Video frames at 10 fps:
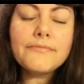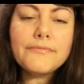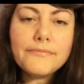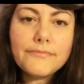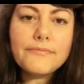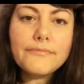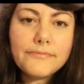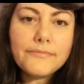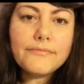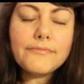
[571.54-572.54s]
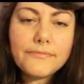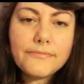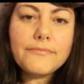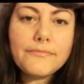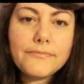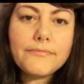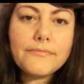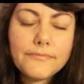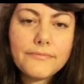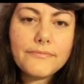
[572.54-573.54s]

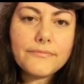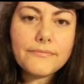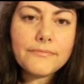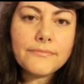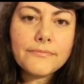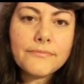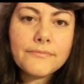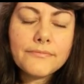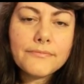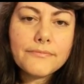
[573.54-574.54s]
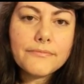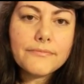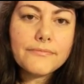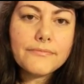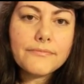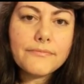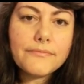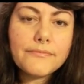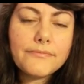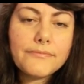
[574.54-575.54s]

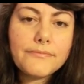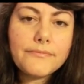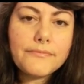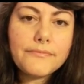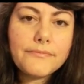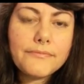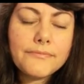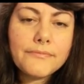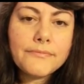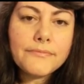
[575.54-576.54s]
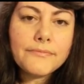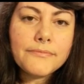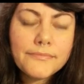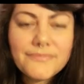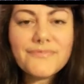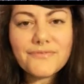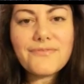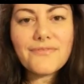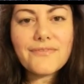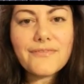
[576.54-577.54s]

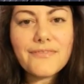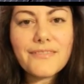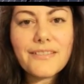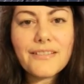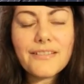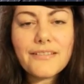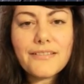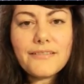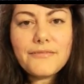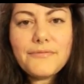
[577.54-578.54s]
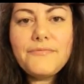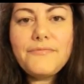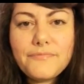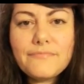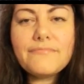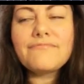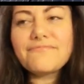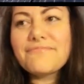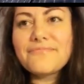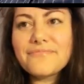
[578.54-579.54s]
This person isn't speaking.